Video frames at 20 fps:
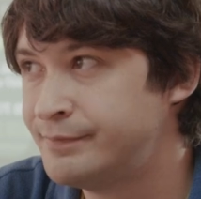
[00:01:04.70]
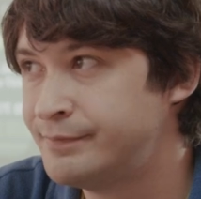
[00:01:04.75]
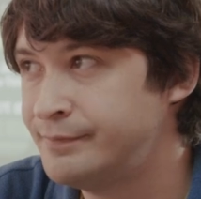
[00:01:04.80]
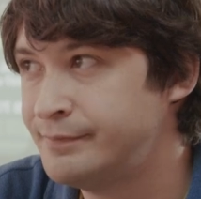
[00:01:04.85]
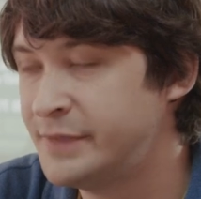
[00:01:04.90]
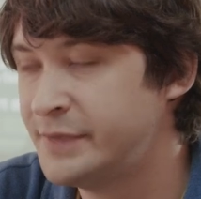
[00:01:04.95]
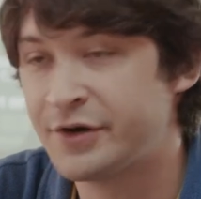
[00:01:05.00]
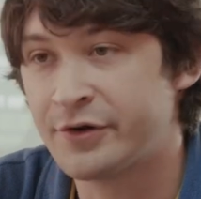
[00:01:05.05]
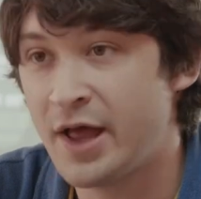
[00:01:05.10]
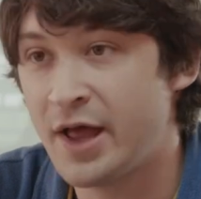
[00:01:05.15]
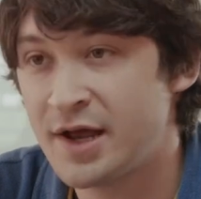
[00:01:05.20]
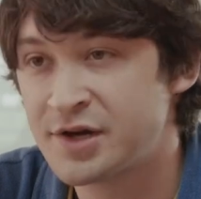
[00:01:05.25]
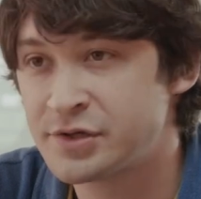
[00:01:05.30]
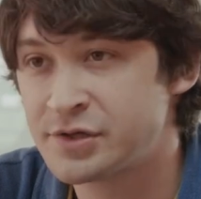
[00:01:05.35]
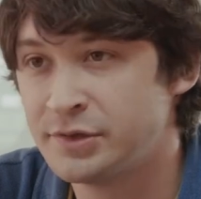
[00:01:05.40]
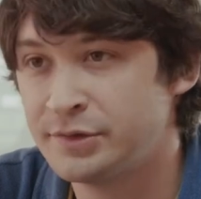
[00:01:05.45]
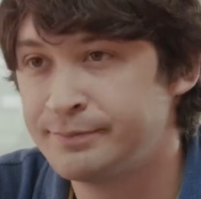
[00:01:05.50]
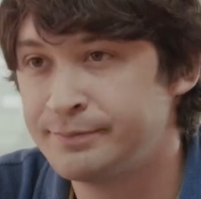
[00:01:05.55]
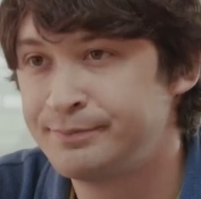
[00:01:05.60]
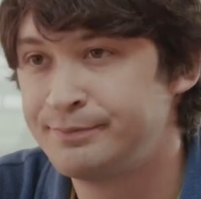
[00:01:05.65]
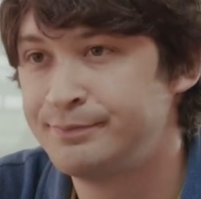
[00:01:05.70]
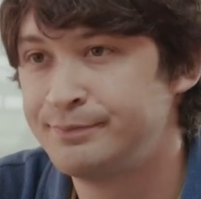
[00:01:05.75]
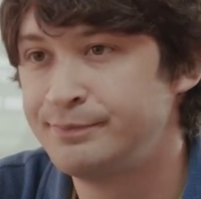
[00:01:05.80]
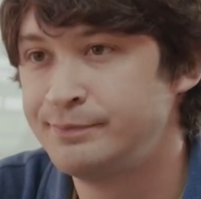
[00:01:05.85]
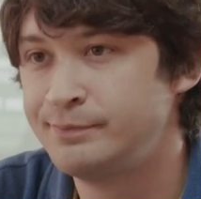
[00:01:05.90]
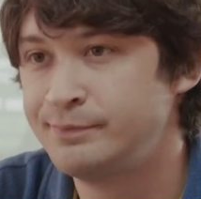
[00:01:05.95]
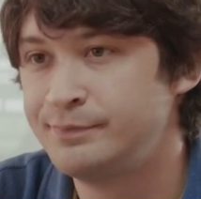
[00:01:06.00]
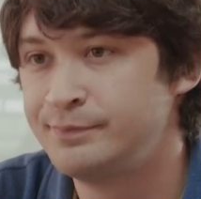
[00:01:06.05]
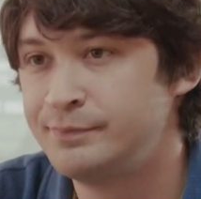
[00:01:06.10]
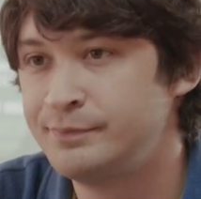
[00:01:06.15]
international
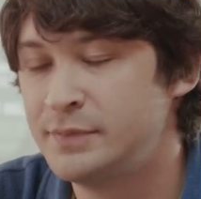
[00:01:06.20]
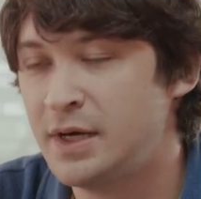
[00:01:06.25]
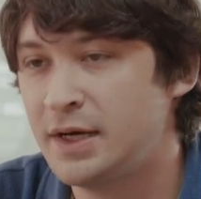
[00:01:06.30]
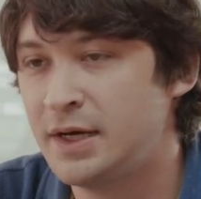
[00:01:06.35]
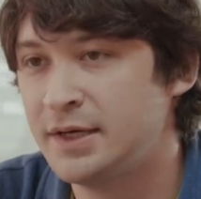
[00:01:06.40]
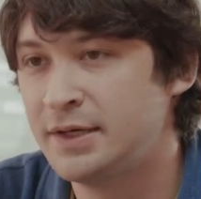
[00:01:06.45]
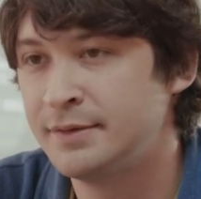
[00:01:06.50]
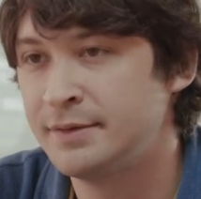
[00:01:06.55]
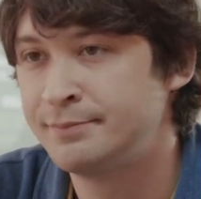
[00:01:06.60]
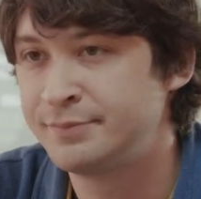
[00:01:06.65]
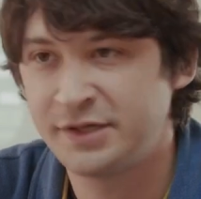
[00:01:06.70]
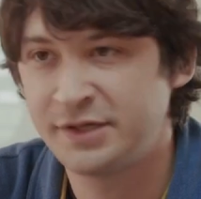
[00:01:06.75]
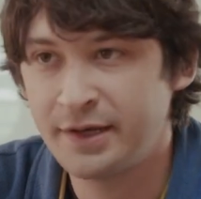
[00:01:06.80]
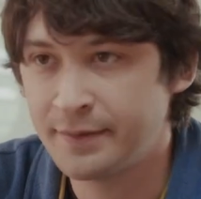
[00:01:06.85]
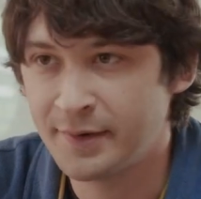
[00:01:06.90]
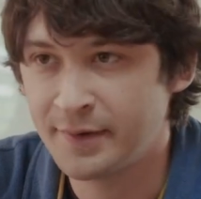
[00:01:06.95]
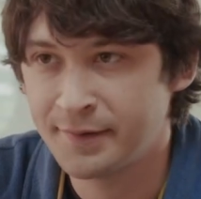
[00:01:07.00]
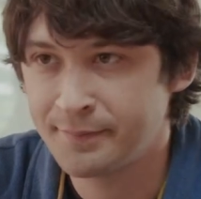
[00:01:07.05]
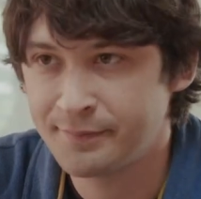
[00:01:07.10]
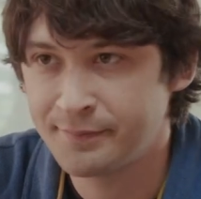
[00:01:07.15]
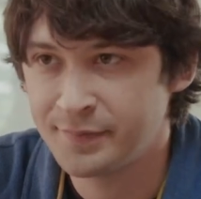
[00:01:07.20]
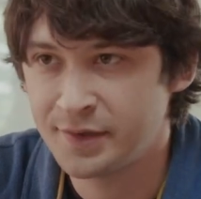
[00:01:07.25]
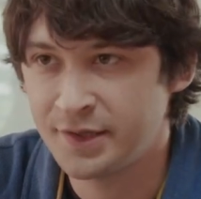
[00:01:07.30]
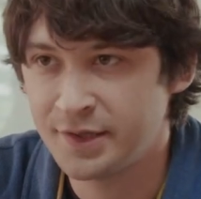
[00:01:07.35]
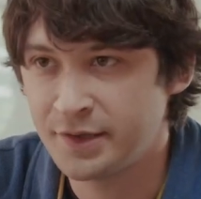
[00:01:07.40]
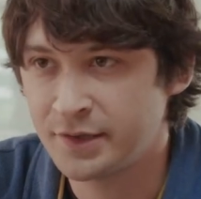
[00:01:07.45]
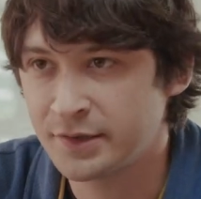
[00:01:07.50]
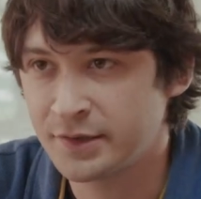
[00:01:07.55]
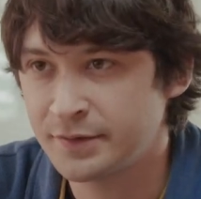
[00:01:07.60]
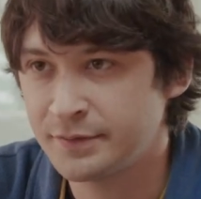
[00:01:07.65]
cinema
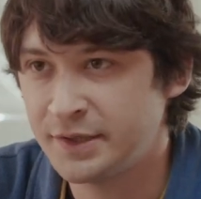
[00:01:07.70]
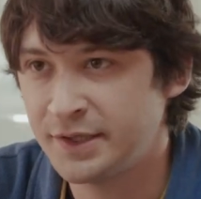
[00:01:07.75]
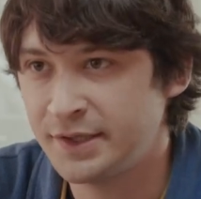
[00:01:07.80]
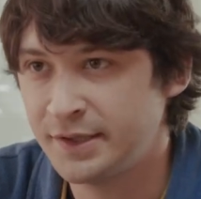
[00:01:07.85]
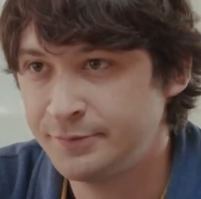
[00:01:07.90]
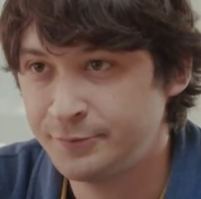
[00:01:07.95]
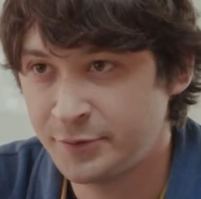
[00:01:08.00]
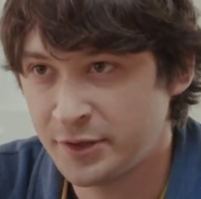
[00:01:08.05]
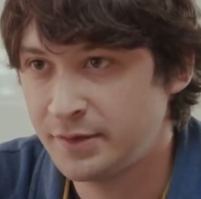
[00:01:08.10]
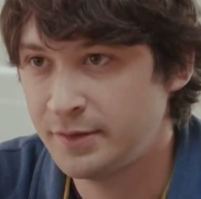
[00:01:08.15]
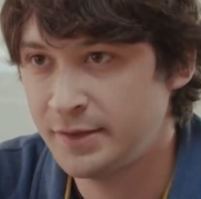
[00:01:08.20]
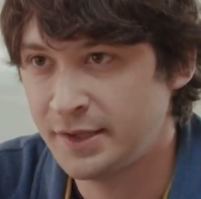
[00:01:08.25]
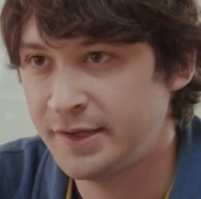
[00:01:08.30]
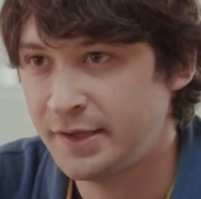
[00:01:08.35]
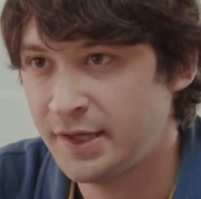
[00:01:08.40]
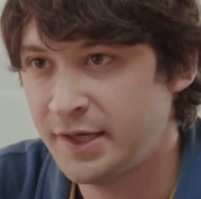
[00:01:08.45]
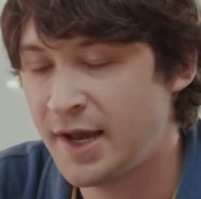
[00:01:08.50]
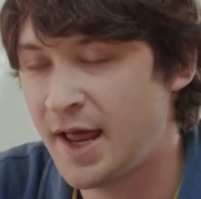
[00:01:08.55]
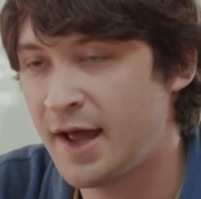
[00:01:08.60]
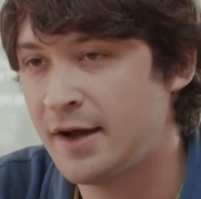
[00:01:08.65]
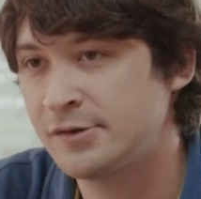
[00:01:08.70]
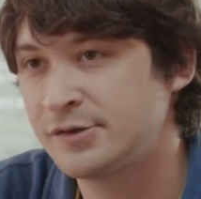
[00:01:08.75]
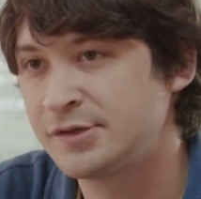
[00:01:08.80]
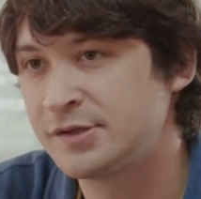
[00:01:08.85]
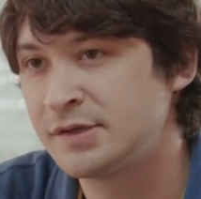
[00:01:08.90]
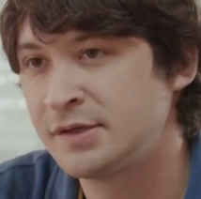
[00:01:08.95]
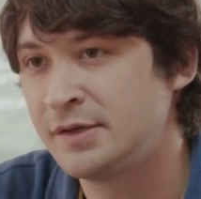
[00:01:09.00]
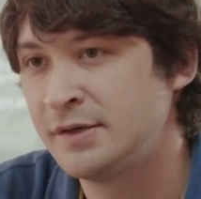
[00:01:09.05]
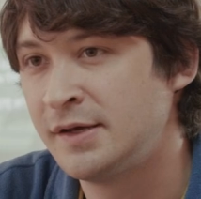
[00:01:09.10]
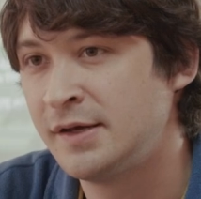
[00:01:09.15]

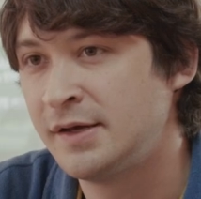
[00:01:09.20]
in-house,